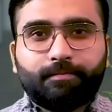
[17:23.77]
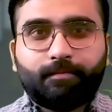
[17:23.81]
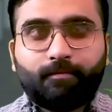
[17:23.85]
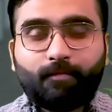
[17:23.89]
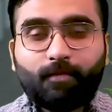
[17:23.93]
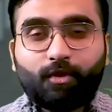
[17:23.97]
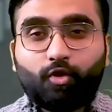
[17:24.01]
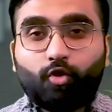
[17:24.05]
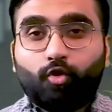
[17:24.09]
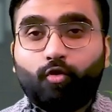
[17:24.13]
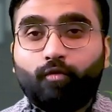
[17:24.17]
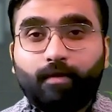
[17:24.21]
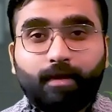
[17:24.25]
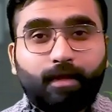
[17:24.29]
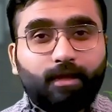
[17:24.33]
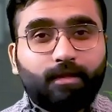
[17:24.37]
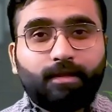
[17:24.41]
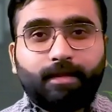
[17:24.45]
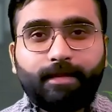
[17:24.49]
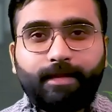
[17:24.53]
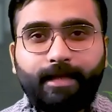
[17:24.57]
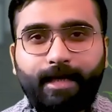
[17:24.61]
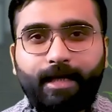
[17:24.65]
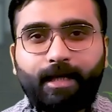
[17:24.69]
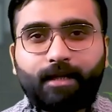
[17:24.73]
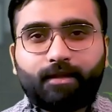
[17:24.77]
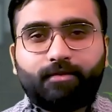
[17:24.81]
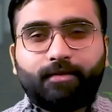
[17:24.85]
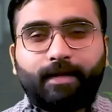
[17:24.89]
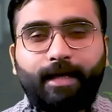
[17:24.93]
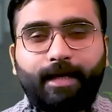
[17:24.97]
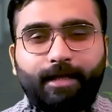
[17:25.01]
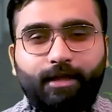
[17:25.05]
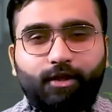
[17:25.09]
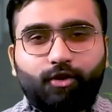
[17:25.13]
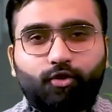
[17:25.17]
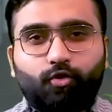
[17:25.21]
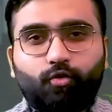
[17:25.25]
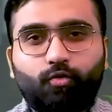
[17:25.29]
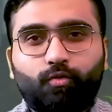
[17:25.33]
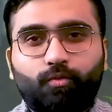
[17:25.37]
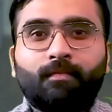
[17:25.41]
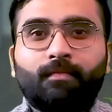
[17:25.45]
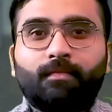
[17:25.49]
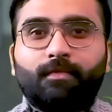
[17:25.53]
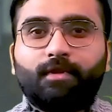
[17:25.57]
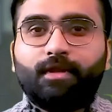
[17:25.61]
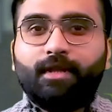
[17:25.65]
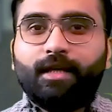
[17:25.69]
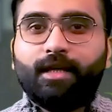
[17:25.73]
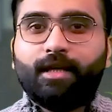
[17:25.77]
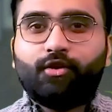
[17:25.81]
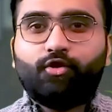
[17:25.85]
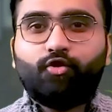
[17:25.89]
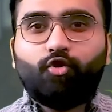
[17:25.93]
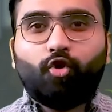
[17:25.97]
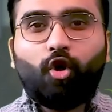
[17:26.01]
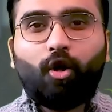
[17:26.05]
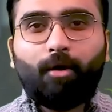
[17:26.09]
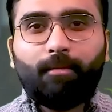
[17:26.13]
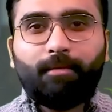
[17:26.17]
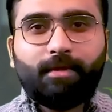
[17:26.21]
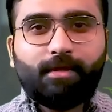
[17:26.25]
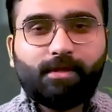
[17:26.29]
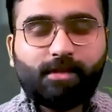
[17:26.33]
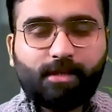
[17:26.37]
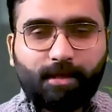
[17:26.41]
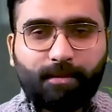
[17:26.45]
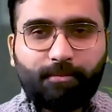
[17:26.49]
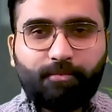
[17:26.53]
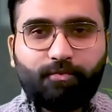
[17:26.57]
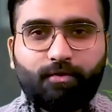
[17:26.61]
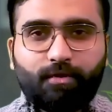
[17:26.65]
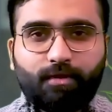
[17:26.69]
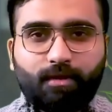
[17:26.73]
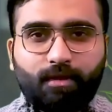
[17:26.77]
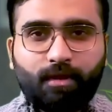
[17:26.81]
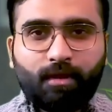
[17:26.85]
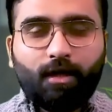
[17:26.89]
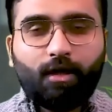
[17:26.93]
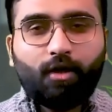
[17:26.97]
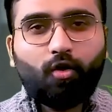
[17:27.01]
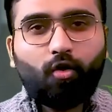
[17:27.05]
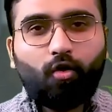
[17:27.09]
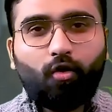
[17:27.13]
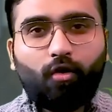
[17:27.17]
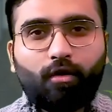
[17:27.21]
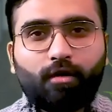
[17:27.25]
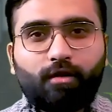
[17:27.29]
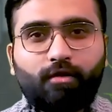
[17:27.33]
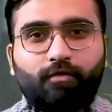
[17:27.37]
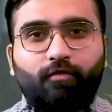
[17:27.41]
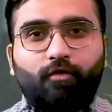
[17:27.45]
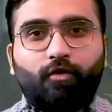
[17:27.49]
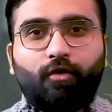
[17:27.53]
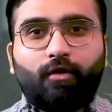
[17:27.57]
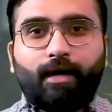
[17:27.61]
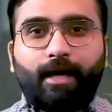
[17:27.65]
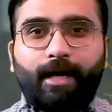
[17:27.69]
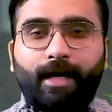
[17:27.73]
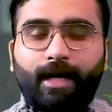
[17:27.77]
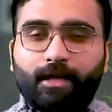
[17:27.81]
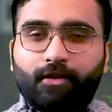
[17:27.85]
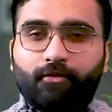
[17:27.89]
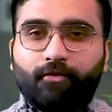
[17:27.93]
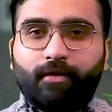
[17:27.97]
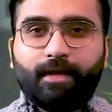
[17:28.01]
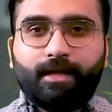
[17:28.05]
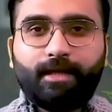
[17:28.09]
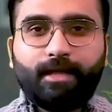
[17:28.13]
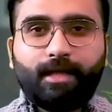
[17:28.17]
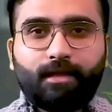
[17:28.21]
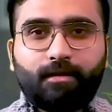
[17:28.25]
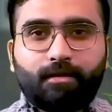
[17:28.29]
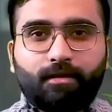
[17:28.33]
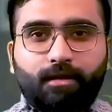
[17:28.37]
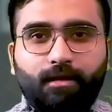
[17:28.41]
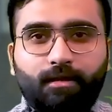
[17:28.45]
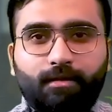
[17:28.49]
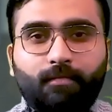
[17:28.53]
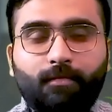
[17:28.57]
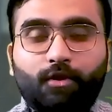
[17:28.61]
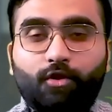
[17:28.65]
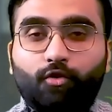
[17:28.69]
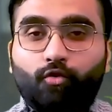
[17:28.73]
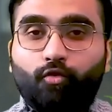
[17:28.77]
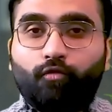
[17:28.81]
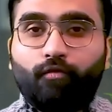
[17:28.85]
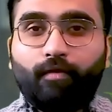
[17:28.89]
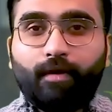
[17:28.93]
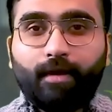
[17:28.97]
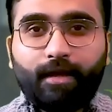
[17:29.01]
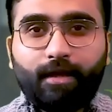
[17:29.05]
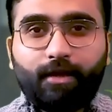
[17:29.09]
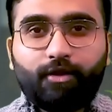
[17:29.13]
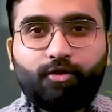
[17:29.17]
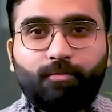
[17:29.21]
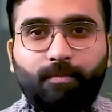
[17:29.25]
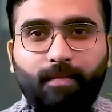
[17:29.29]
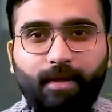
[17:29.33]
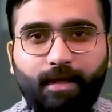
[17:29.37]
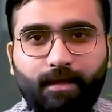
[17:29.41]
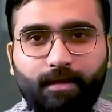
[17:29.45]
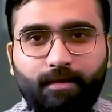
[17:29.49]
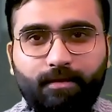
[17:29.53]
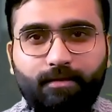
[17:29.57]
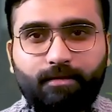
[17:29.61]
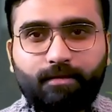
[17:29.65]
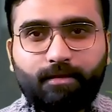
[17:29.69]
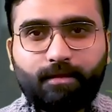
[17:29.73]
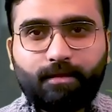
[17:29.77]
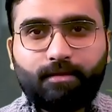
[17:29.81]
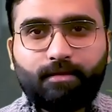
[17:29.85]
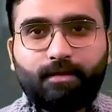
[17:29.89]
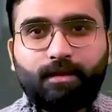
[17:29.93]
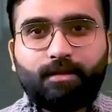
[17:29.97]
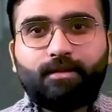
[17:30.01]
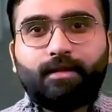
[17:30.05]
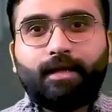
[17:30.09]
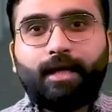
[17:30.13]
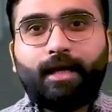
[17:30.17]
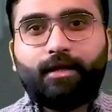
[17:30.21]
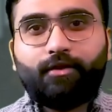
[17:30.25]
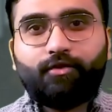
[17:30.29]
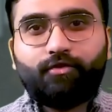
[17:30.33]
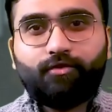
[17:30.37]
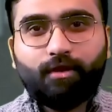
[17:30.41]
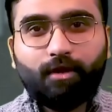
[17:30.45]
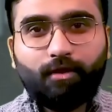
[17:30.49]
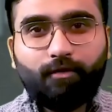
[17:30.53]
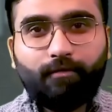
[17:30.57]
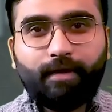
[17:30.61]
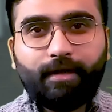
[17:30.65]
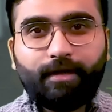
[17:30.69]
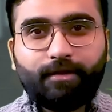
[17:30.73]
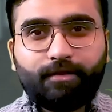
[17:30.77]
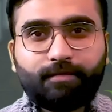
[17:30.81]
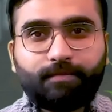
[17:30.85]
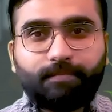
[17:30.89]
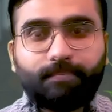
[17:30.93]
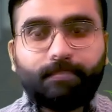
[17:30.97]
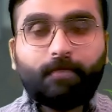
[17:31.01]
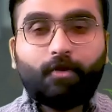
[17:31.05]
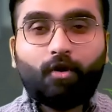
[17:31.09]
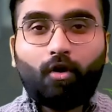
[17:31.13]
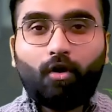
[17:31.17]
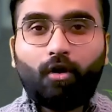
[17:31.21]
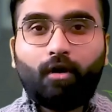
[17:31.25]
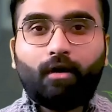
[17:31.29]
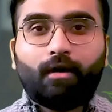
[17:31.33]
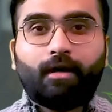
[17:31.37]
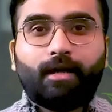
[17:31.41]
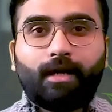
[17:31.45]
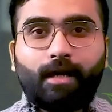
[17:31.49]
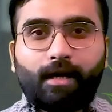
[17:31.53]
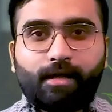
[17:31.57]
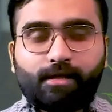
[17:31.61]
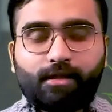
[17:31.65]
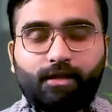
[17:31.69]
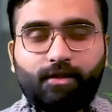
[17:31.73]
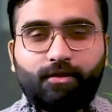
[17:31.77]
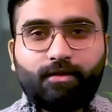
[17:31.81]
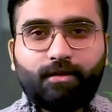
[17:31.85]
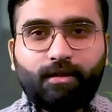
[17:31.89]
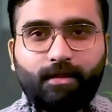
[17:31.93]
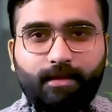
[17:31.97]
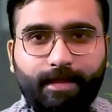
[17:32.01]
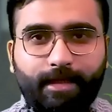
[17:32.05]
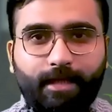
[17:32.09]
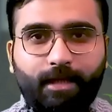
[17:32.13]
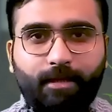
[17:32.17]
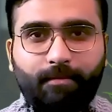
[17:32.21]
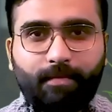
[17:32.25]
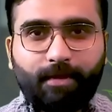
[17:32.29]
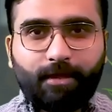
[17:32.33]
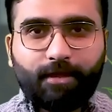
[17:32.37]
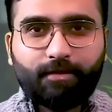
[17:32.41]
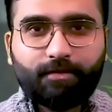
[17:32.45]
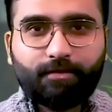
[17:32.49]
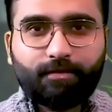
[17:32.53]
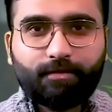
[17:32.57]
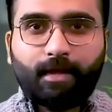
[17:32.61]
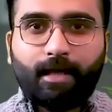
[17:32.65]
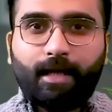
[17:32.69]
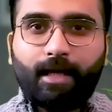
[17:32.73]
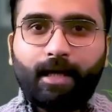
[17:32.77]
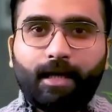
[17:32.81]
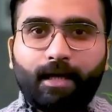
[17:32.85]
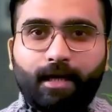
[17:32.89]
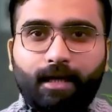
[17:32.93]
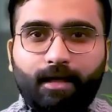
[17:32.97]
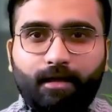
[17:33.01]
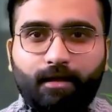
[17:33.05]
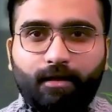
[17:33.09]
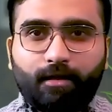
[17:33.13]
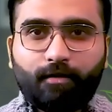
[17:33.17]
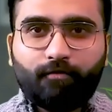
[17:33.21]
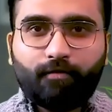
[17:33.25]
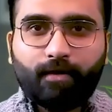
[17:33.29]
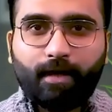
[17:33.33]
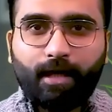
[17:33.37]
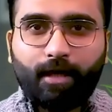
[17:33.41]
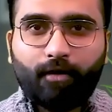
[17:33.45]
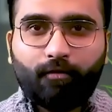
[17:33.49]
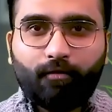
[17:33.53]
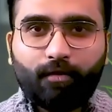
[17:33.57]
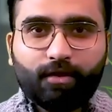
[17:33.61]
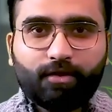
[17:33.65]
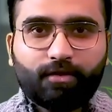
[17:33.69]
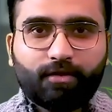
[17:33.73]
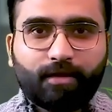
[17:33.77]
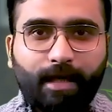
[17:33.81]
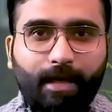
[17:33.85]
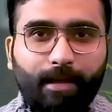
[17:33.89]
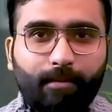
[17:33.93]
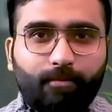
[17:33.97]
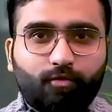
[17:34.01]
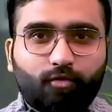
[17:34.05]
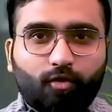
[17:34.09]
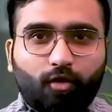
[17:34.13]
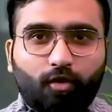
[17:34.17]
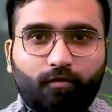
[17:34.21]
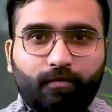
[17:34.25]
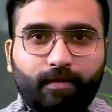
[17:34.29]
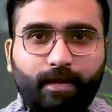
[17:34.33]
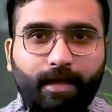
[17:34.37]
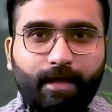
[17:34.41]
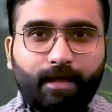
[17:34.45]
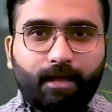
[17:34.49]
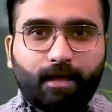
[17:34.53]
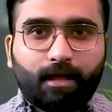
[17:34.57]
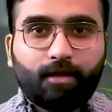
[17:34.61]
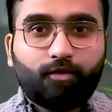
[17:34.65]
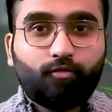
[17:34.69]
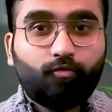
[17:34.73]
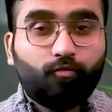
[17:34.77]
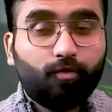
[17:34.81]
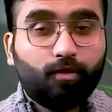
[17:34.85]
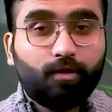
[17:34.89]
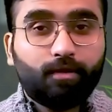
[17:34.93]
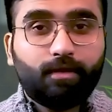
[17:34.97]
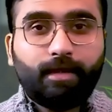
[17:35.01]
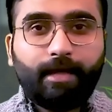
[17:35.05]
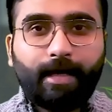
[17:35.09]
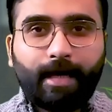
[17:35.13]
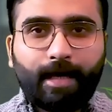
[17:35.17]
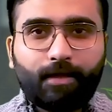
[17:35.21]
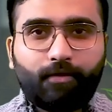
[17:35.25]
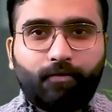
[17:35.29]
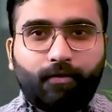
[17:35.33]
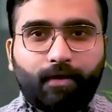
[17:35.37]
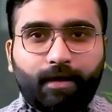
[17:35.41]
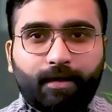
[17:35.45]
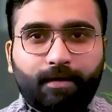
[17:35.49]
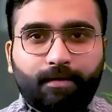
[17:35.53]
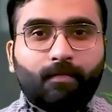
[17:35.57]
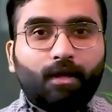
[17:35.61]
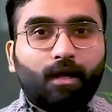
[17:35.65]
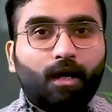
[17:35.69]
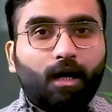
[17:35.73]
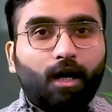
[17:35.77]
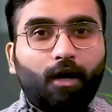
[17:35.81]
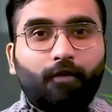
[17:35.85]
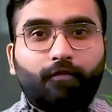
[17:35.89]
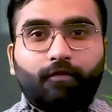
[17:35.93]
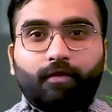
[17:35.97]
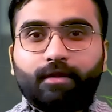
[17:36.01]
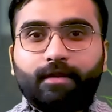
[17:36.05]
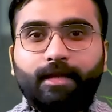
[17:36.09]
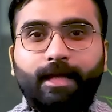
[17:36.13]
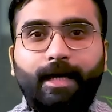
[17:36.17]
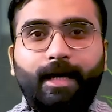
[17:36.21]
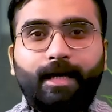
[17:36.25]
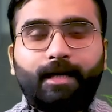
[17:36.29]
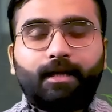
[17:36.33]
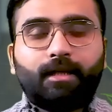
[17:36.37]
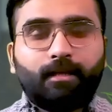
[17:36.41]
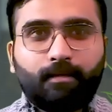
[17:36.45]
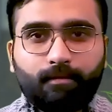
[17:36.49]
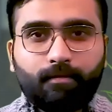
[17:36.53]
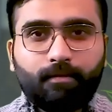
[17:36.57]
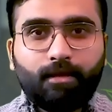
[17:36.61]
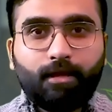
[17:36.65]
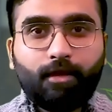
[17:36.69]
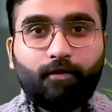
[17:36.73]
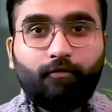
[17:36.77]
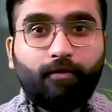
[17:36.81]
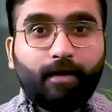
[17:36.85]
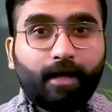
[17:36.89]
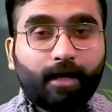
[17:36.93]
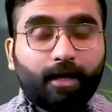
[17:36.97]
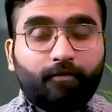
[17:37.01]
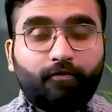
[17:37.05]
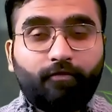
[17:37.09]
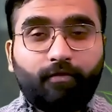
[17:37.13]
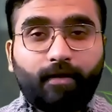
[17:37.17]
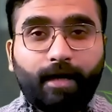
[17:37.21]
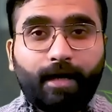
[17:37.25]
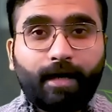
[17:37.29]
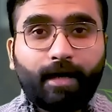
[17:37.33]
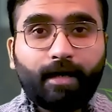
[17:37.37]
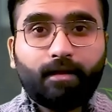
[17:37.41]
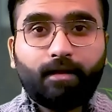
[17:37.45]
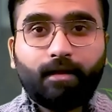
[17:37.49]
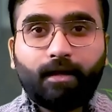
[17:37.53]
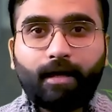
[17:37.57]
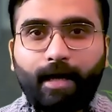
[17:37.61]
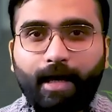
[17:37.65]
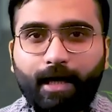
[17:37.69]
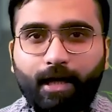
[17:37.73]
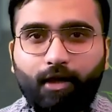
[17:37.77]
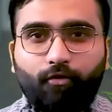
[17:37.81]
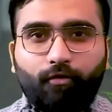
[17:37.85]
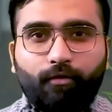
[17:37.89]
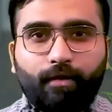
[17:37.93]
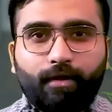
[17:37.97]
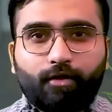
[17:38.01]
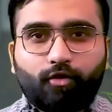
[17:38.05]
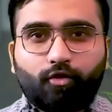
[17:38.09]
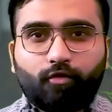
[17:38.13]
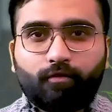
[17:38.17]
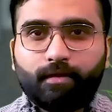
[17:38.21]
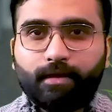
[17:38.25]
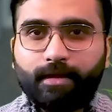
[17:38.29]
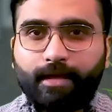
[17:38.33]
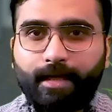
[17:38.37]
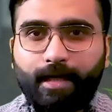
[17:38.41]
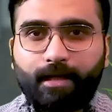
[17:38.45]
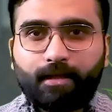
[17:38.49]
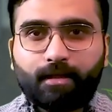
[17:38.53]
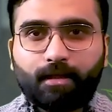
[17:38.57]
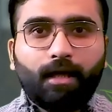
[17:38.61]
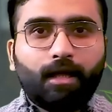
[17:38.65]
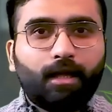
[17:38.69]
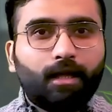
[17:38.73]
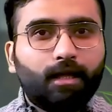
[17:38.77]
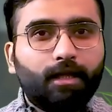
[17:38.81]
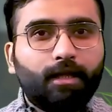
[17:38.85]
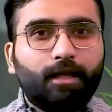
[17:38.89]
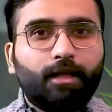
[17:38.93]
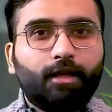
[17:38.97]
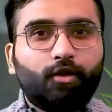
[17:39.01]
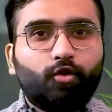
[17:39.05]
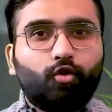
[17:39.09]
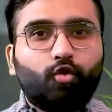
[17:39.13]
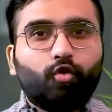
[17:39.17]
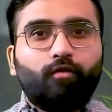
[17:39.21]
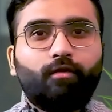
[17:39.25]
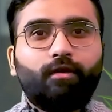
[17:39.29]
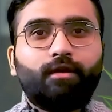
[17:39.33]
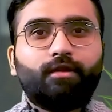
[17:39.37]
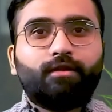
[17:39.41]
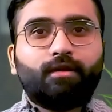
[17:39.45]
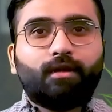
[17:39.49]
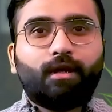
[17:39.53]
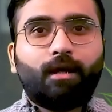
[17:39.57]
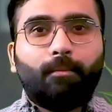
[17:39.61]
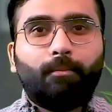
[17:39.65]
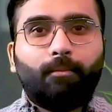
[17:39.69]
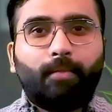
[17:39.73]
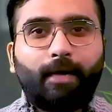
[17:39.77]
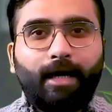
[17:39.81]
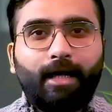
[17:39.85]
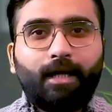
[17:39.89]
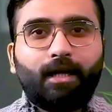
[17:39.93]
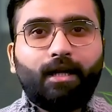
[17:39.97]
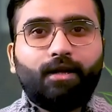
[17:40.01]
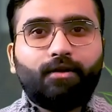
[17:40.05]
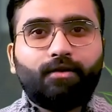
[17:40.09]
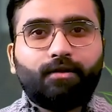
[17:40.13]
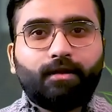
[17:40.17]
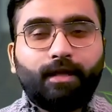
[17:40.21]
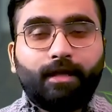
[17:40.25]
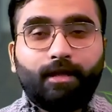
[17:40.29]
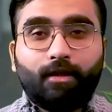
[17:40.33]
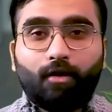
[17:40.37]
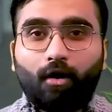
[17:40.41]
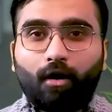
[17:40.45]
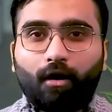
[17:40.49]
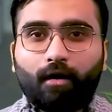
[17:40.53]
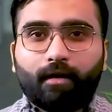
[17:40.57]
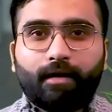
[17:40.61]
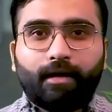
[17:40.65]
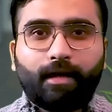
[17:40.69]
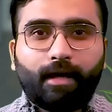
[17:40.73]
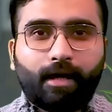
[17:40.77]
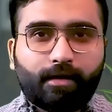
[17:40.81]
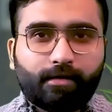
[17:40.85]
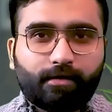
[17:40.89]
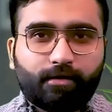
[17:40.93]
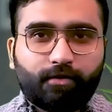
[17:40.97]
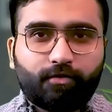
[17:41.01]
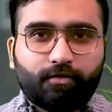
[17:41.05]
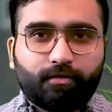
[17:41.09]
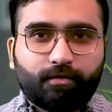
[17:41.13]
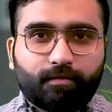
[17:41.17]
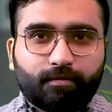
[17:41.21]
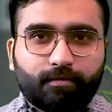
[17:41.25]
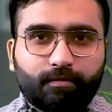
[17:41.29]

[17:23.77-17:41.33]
So what does a data scientist do? Their job description calls for gathering data through various means such as surveys, organizational database, and identify which types of data is worth gathering. After that, they verify the accuracy of the data, leading towards compilation and organization.